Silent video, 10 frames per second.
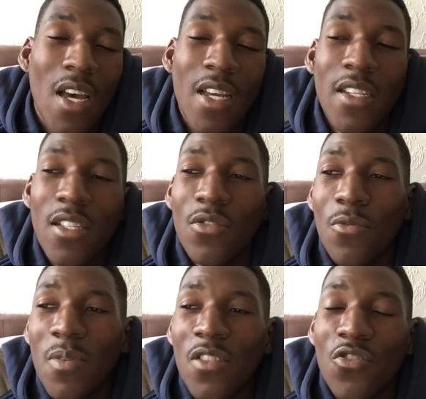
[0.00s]
I need
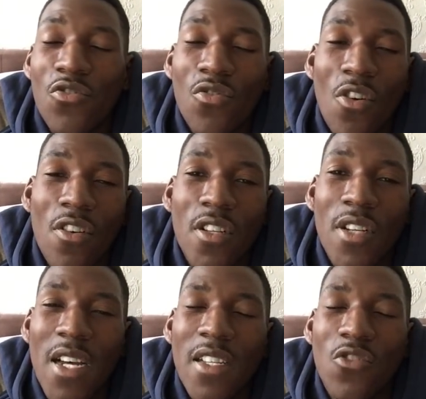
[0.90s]
to be
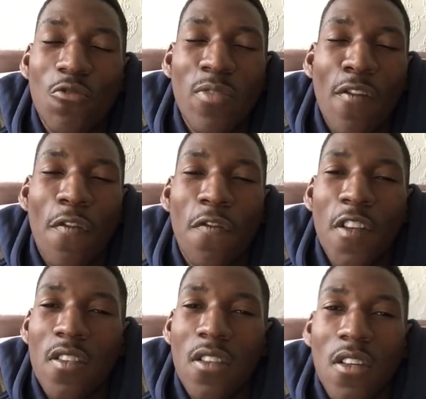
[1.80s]
stronger I need to be
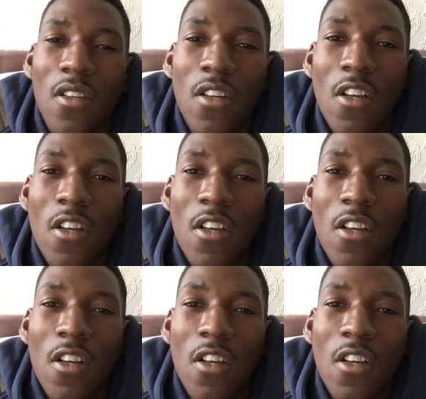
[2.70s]
fitter